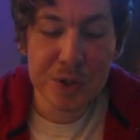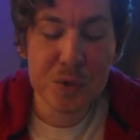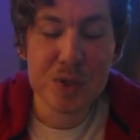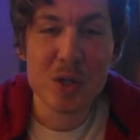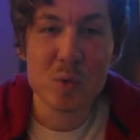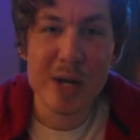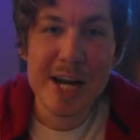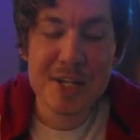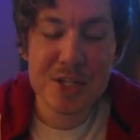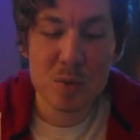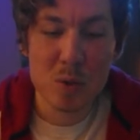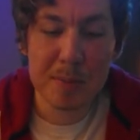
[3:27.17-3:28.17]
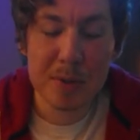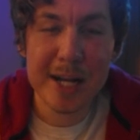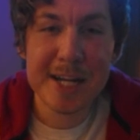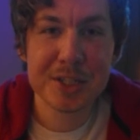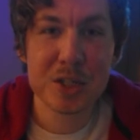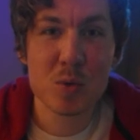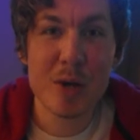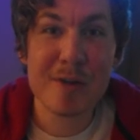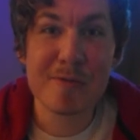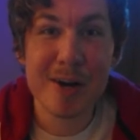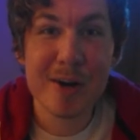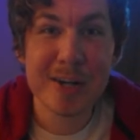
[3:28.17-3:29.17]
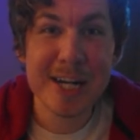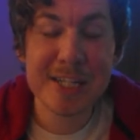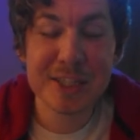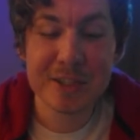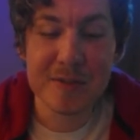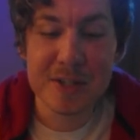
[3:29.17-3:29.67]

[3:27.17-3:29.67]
use erase and replace to create variations of